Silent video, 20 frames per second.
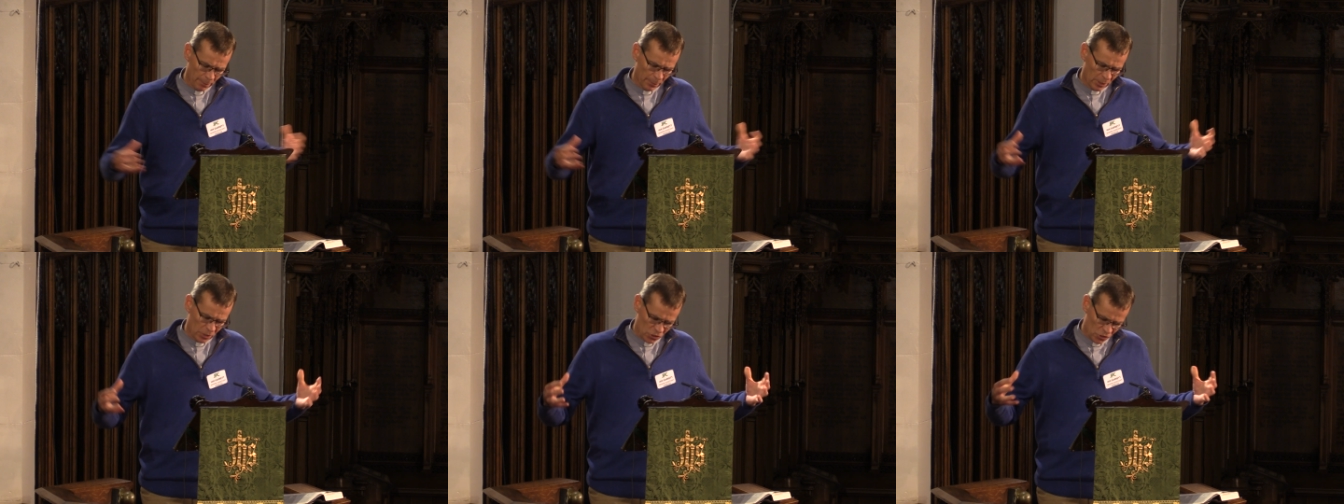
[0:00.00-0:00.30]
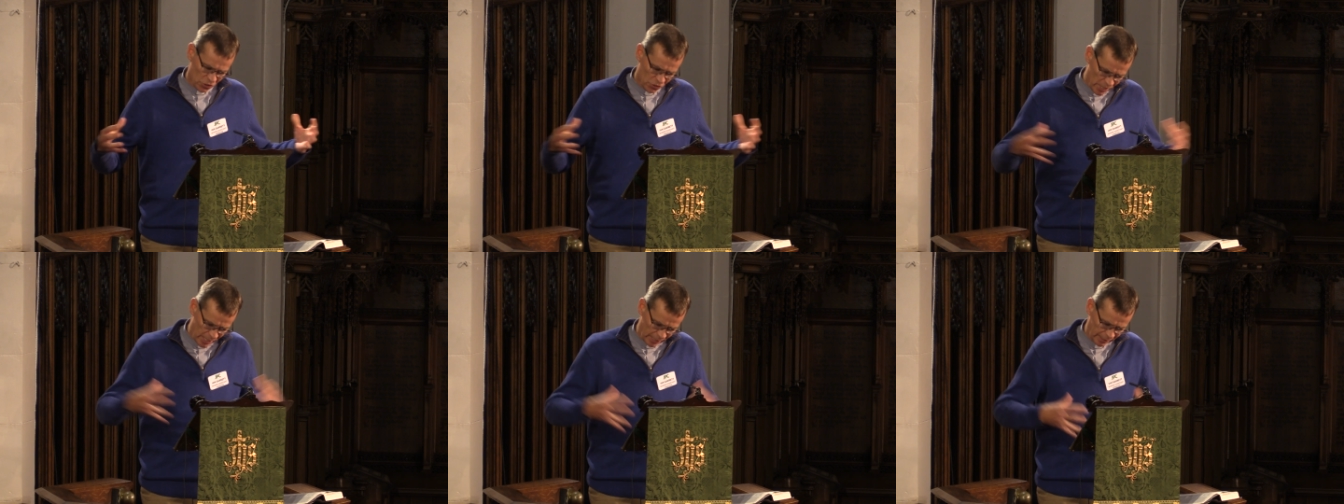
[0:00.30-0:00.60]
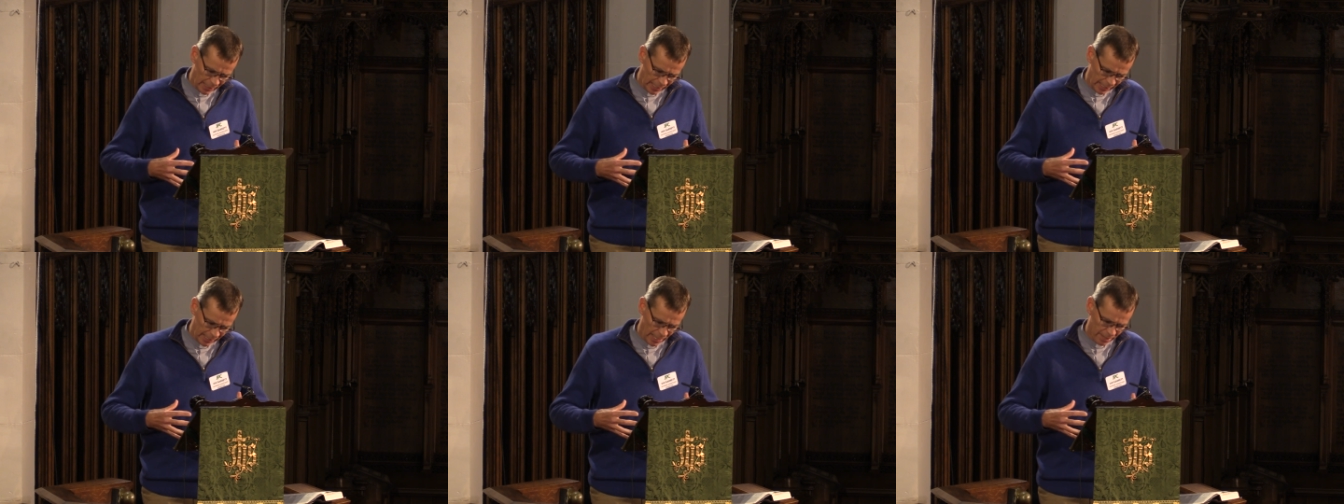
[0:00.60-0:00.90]
much stick
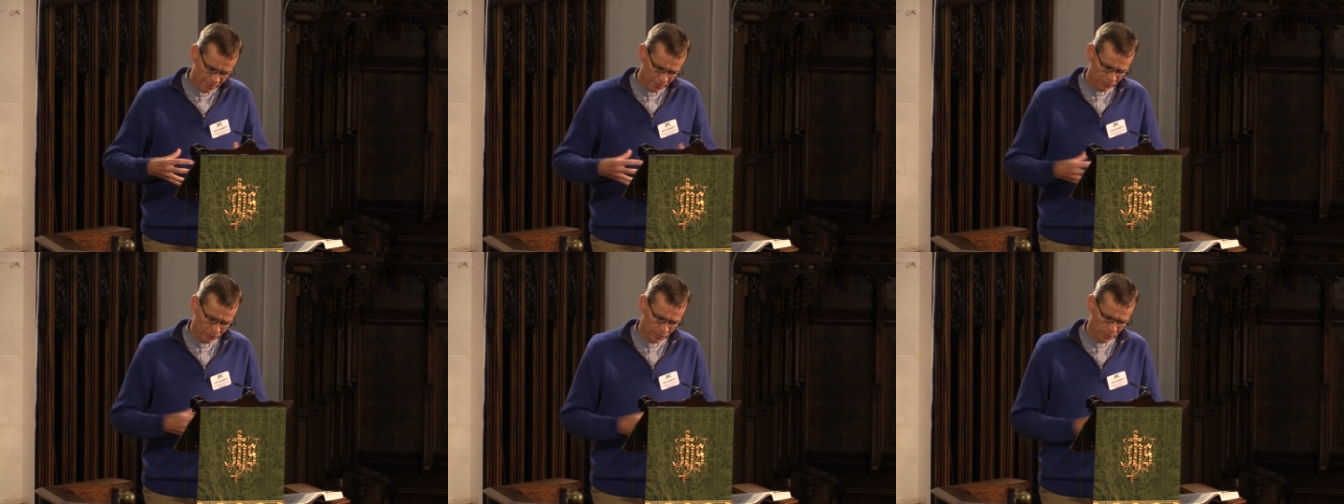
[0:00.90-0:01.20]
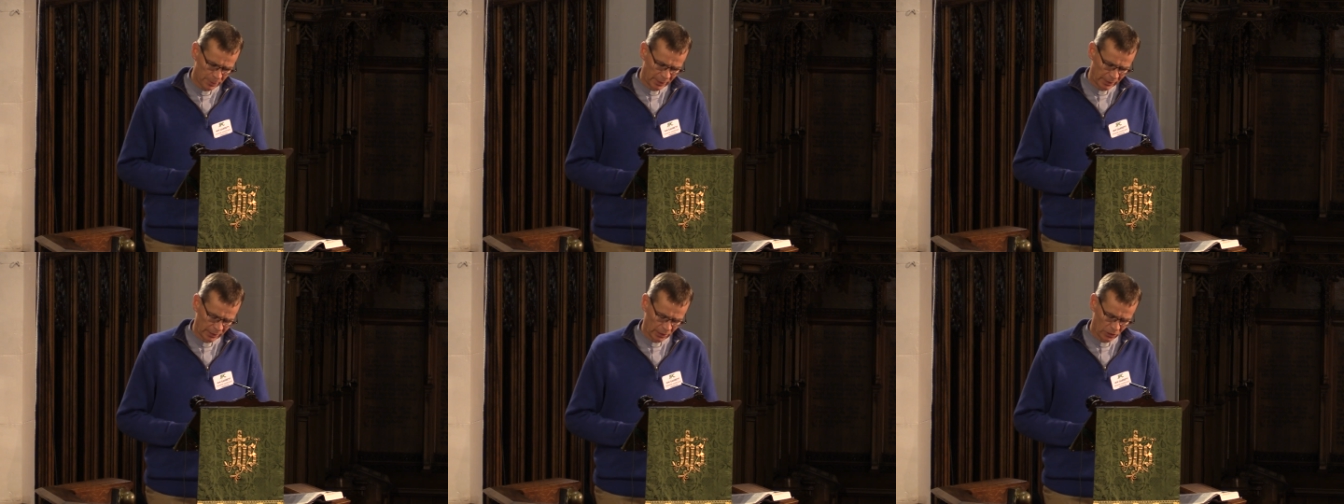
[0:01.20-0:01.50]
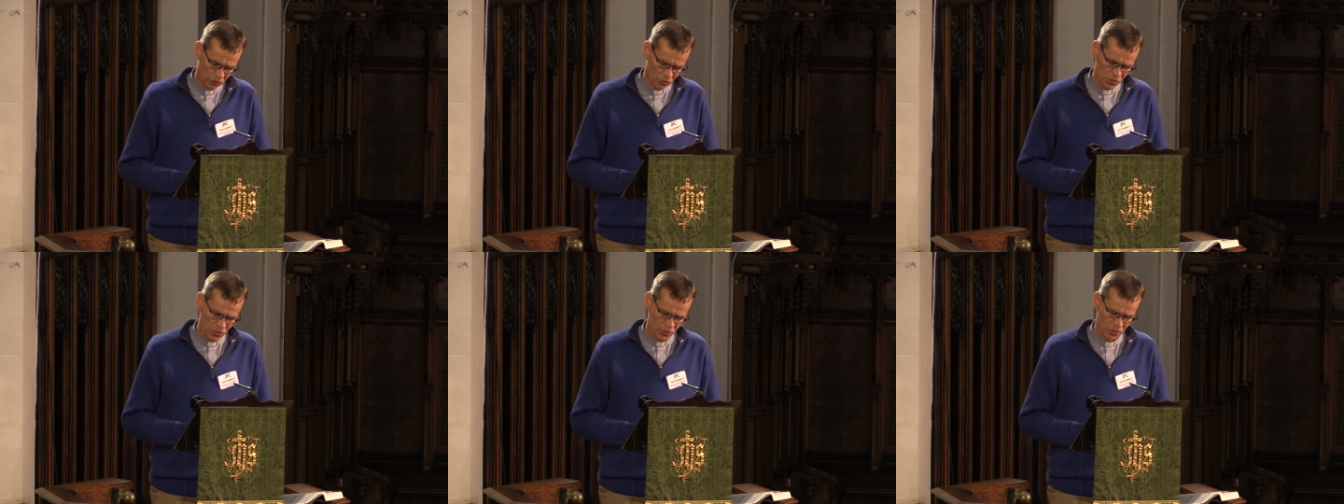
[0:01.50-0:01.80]
they gave him for being a
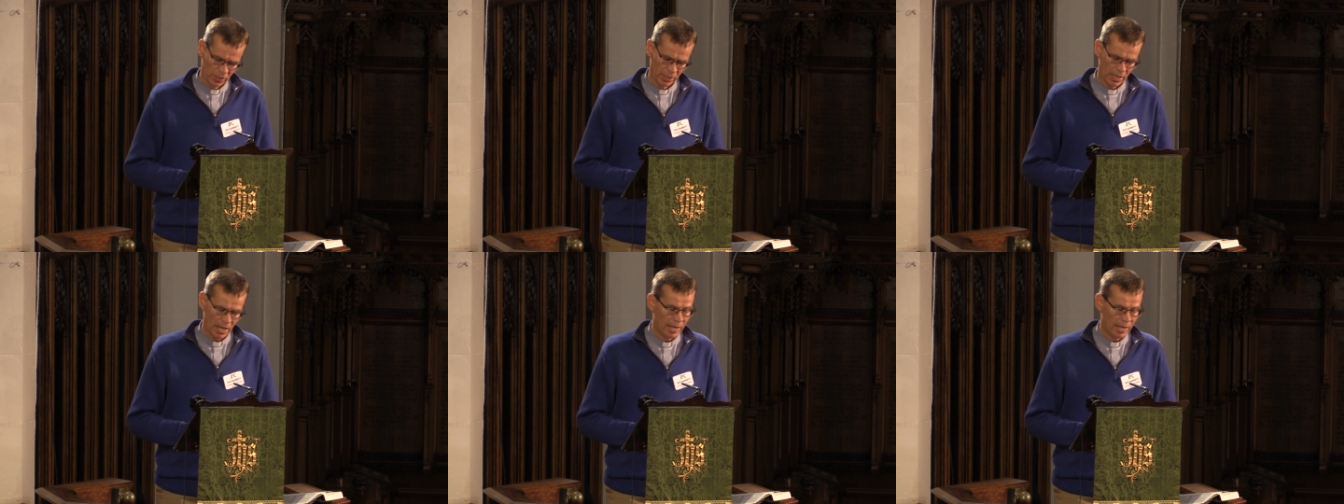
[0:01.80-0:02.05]
Christian,